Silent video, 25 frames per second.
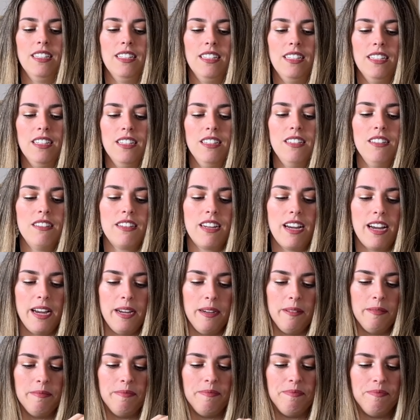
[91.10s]
Okay.
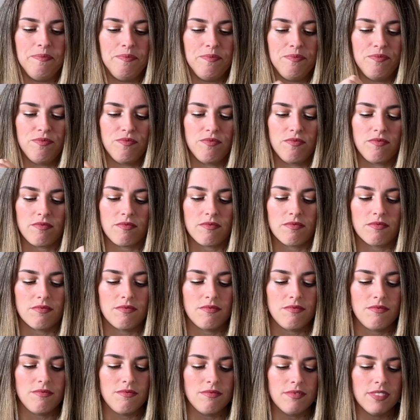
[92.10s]

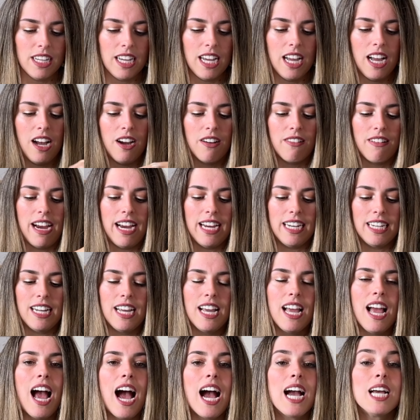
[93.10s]
All right.
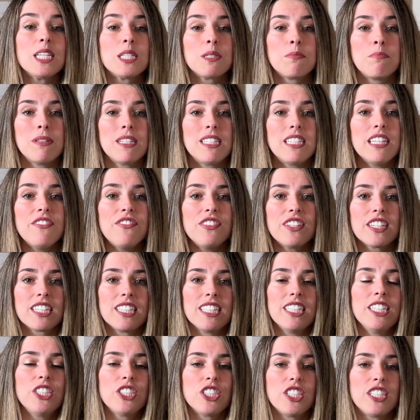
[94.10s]
I
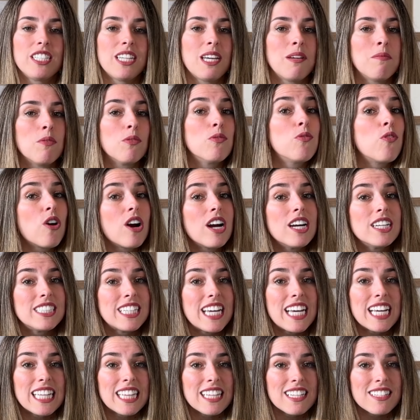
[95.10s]
specifically should say before I
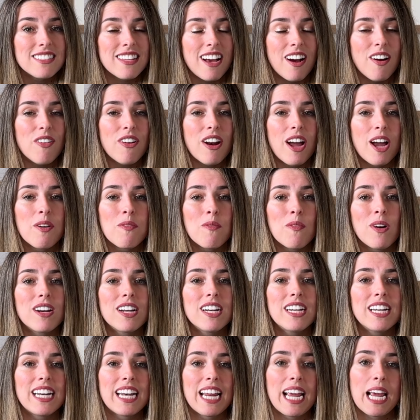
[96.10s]
take this out, I
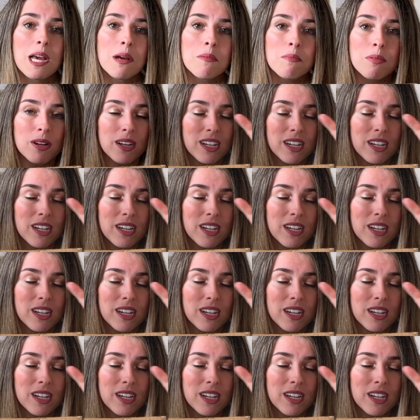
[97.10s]
wanted an amber